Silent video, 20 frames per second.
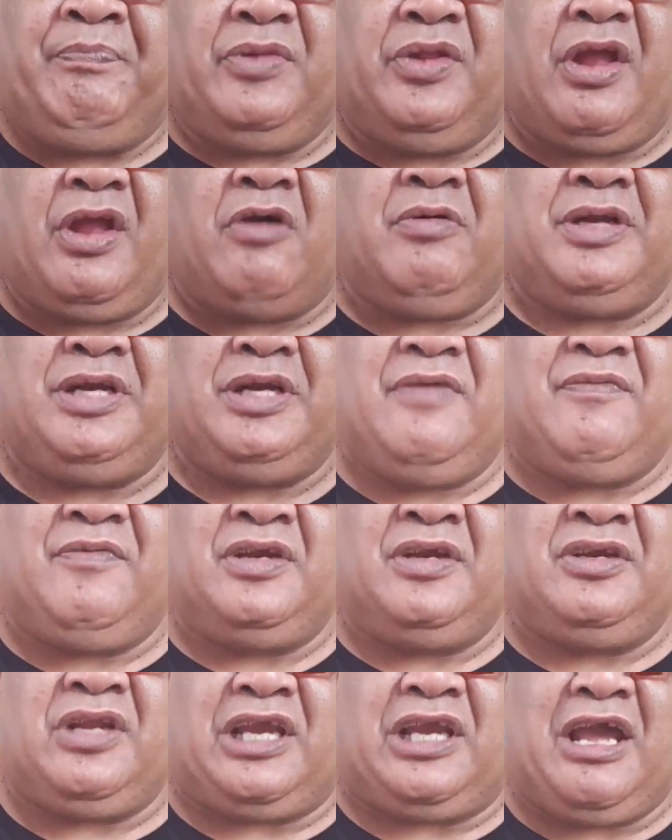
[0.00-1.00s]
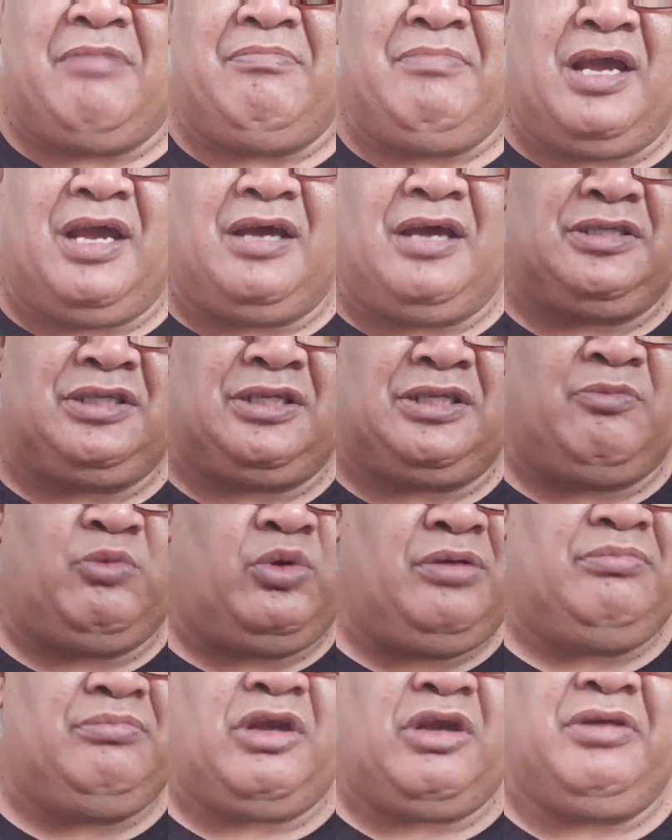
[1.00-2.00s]
No one ever came out of the
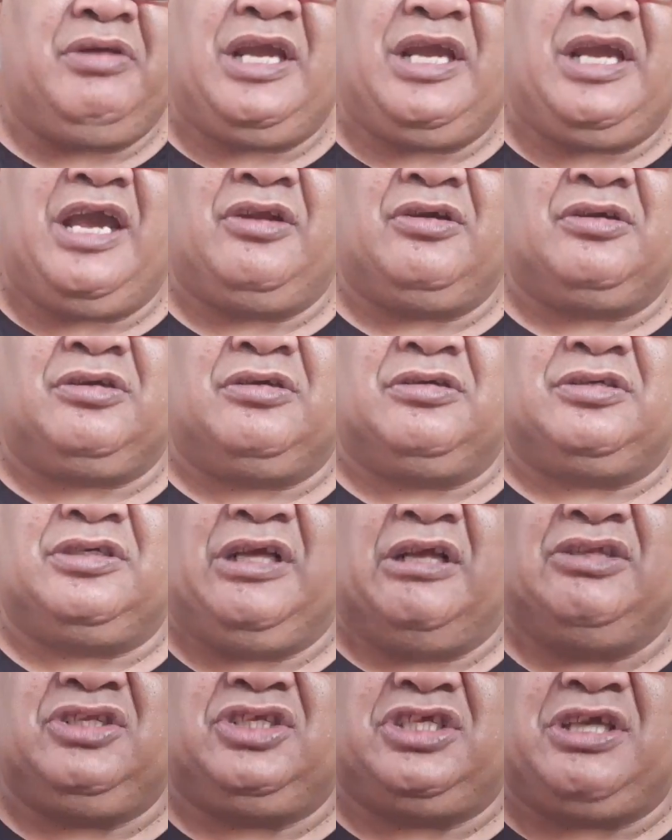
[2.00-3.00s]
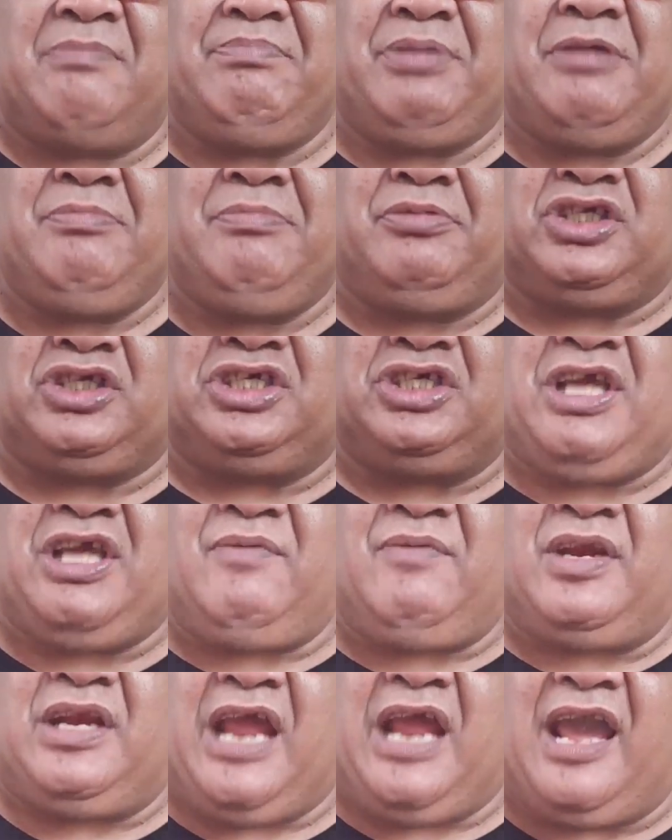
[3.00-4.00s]
womb knowing how to cook. And some people just
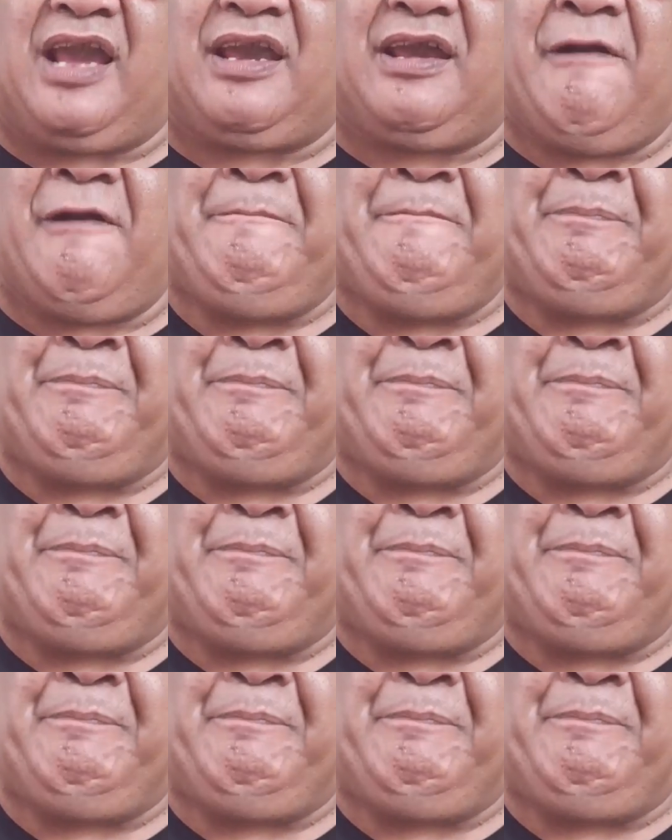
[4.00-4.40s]
have a knack.